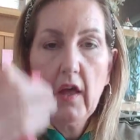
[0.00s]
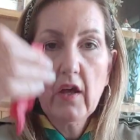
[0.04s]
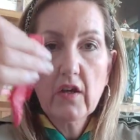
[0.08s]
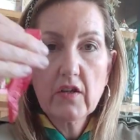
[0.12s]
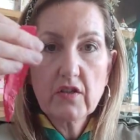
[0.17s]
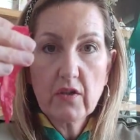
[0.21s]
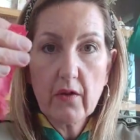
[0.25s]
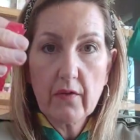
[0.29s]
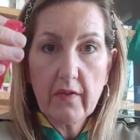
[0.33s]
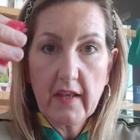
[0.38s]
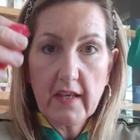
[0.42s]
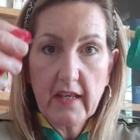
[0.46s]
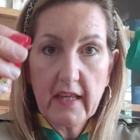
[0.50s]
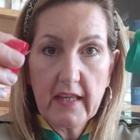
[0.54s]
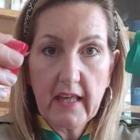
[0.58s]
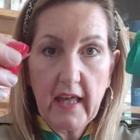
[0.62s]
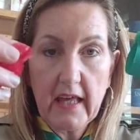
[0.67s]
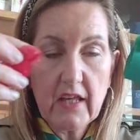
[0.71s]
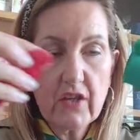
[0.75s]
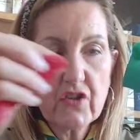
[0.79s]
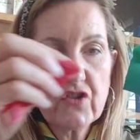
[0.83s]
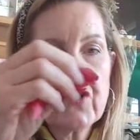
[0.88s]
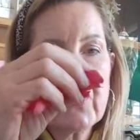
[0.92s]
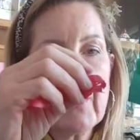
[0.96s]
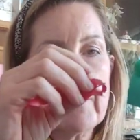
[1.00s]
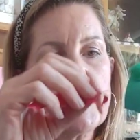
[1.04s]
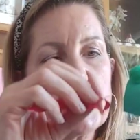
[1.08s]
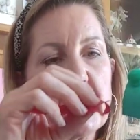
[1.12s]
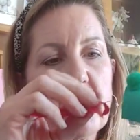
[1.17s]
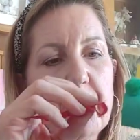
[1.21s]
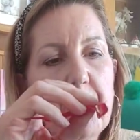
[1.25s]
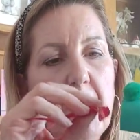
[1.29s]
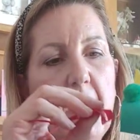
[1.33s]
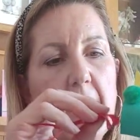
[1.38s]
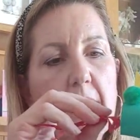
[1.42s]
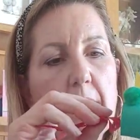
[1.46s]
So then you get your strips
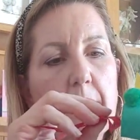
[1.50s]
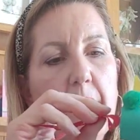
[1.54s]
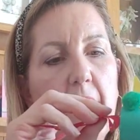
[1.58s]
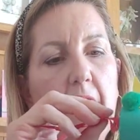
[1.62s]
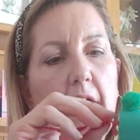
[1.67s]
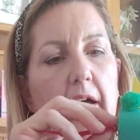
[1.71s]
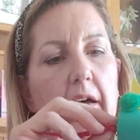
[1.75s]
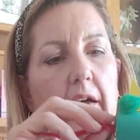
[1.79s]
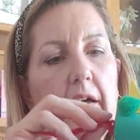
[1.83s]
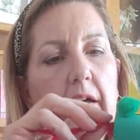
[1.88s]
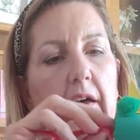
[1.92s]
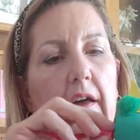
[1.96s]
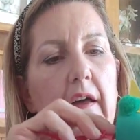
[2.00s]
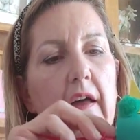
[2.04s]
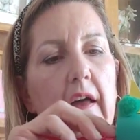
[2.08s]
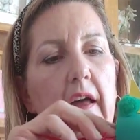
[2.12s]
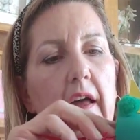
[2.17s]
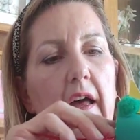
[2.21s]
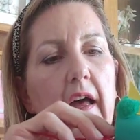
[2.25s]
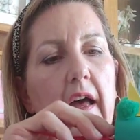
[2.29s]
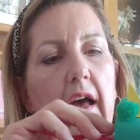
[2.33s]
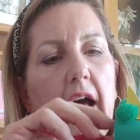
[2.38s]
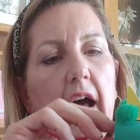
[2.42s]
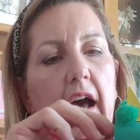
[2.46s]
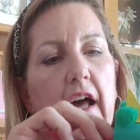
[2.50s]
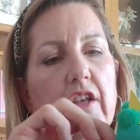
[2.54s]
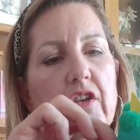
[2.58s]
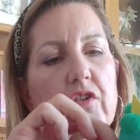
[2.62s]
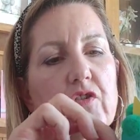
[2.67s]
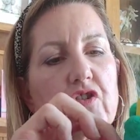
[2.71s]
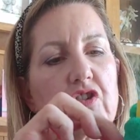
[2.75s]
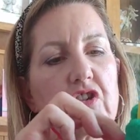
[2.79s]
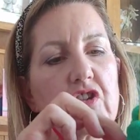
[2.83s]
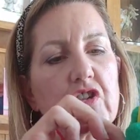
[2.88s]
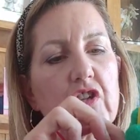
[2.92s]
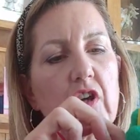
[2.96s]
of paper and you
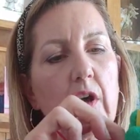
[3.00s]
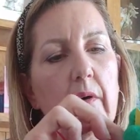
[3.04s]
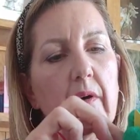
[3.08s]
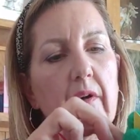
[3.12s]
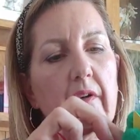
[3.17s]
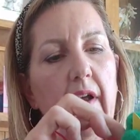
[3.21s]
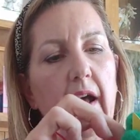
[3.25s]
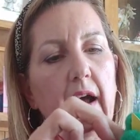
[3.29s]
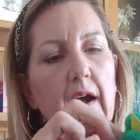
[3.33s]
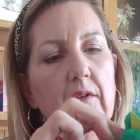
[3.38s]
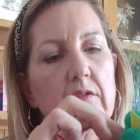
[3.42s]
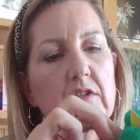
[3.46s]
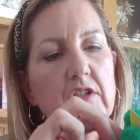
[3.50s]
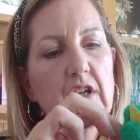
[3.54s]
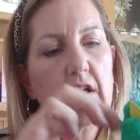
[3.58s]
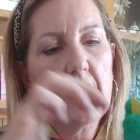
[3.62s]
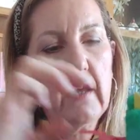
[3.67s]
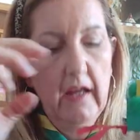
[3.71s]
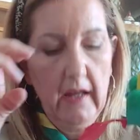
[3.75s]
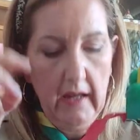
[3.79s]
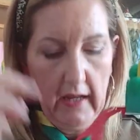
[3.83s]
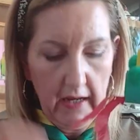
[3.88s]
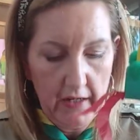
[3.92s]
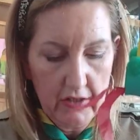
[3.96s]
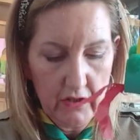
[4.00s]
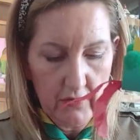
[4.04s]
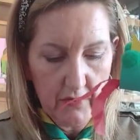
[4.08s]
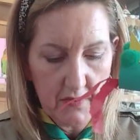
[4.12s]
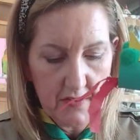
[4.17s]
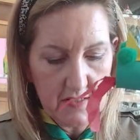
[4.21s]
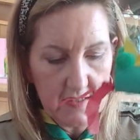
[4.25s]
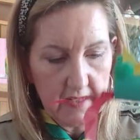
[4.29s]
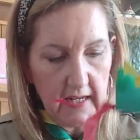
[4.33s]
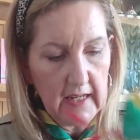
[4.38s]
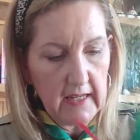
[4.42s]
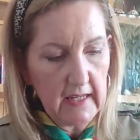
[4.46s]
just go around and you
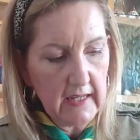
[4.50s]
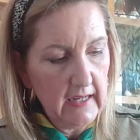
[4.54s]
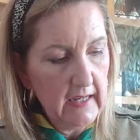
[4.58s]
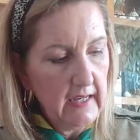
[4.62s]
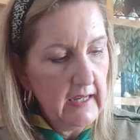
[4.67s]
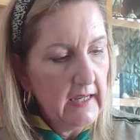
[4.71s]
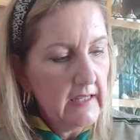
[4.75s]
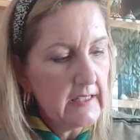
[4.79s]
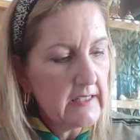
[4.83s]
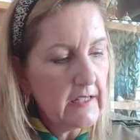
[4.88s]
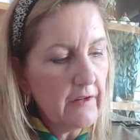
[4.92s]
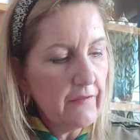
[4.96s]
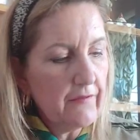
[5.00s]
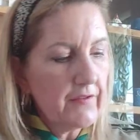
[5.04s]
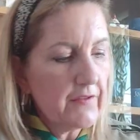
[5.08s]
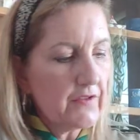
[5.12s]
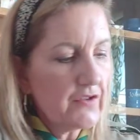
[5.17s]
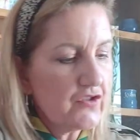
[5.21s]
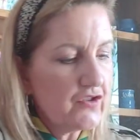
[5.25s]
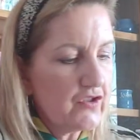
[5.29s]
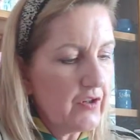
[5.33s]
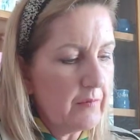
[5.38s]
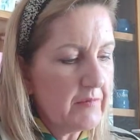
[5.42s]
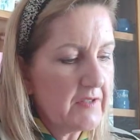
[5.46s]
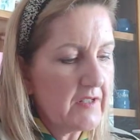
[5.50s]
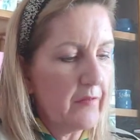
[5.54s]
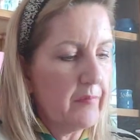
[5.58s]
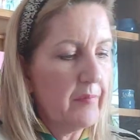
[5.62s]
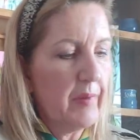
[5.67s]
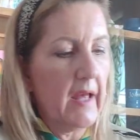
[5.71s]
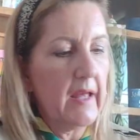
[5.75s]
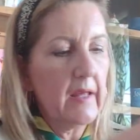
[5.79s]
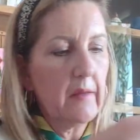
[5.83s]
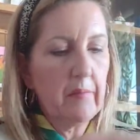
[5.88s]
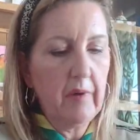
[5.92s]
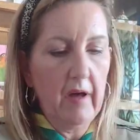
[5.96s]
stick different strips of
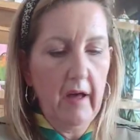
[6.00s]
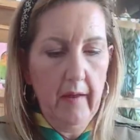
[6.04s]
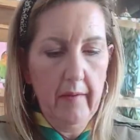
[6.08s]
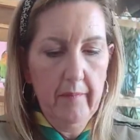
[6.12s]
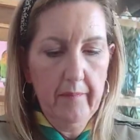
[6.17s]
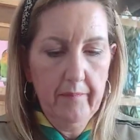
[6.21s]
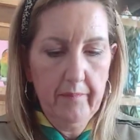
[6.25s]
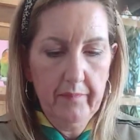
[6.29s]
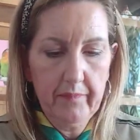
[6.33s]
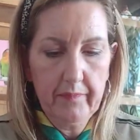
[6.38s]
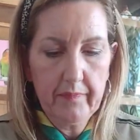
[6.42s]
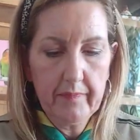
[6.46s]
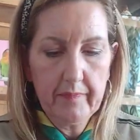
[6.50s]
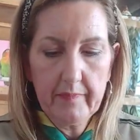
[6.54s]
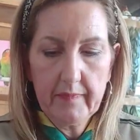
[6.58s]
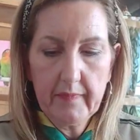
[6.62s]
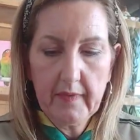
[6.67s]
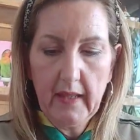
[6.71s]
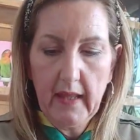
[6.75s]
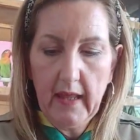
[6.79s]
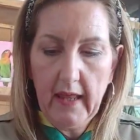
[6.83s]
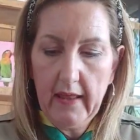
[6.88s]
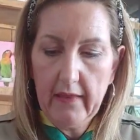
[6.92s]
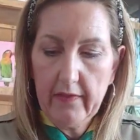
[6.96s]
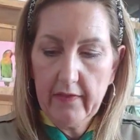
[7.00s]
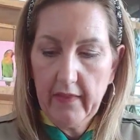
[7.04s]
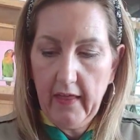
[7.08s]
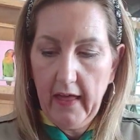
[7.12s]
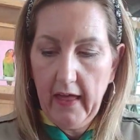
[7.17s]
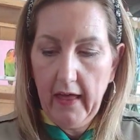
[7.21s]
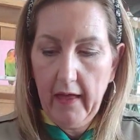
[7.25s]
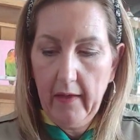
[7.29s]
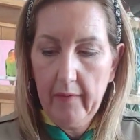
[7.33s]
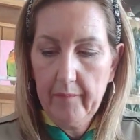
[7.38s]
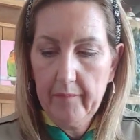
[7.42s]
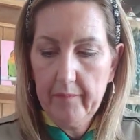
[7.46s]
paper in
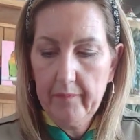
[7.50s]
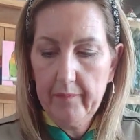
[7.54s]
there.